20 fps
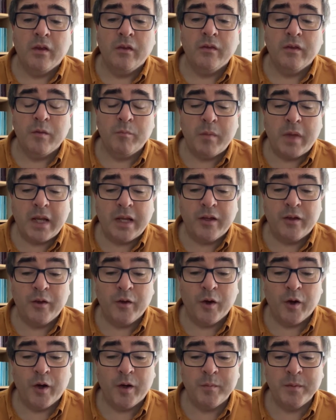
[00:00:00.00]
The many who
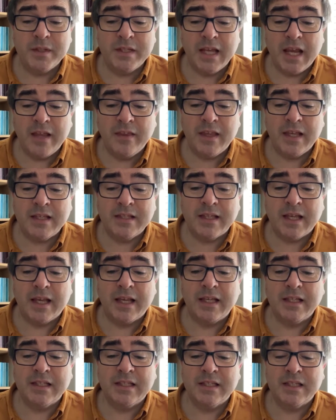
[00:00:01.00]
heard him say these
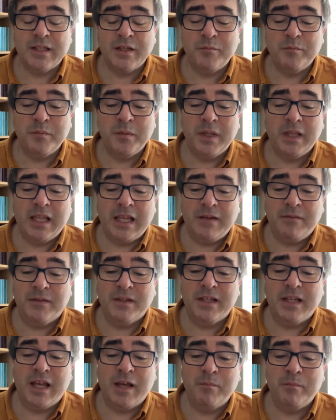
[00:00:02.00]
things believed
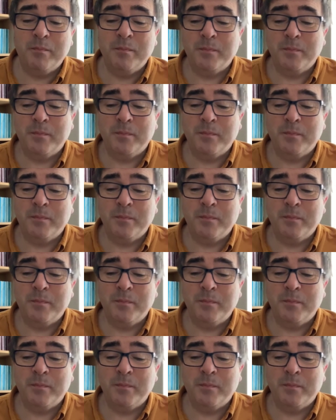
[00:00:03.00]
in him.